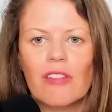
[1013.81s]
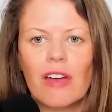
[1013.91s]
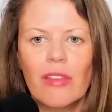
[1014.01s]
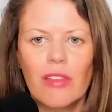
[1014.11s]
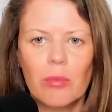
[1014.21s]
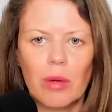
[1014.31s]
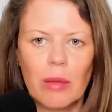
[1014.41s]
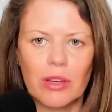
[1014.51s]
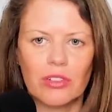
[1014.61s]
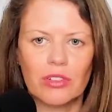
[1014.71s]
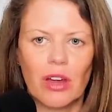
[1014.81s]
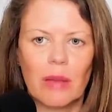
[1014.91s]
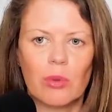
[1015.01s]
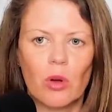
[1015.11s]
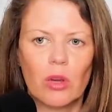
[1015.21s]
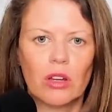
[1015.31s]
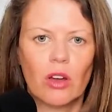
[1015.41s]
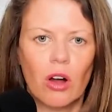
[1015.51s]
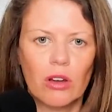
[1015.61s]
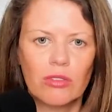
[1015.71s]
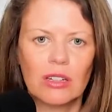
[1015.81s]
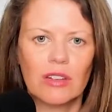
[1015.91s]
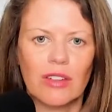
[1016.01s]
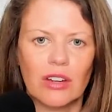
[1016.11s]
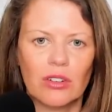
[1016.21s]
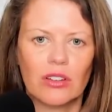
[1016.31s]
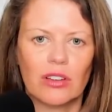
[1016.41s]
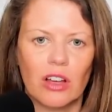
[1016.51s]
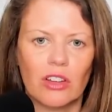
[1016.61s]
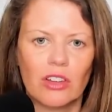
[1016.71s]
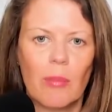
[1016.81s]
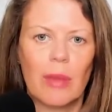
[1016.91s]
found that the Prime Minister had broken conflict of interest laws